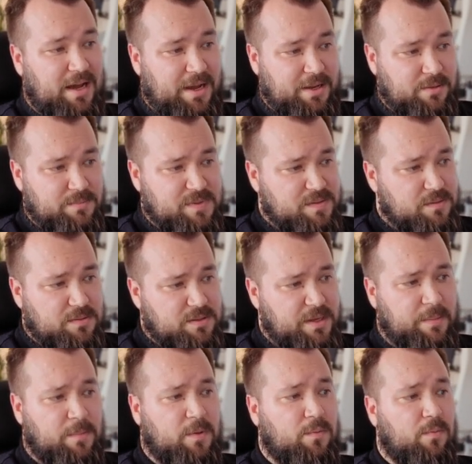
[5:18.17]
items
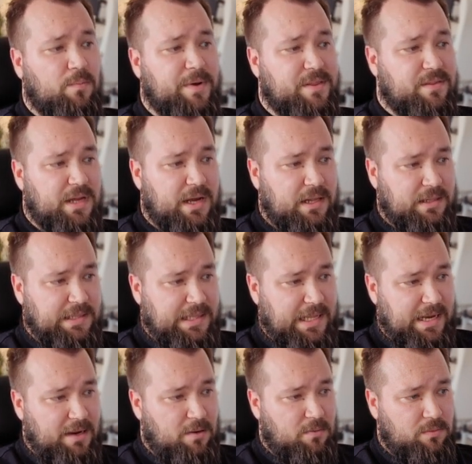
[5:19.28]
table with
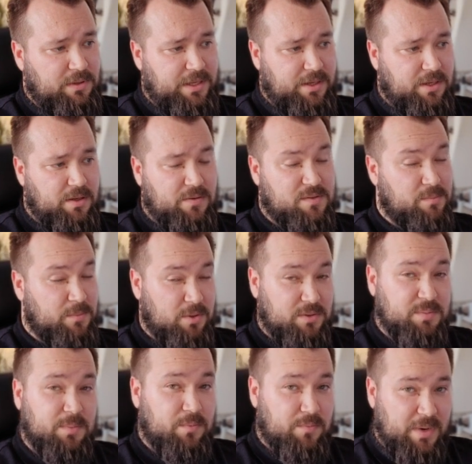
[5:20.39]
allow linking to
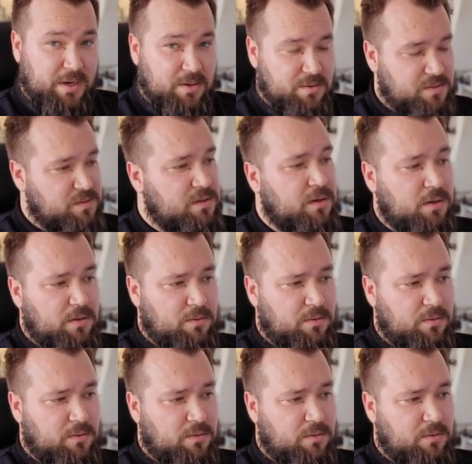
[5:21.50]
multiple records.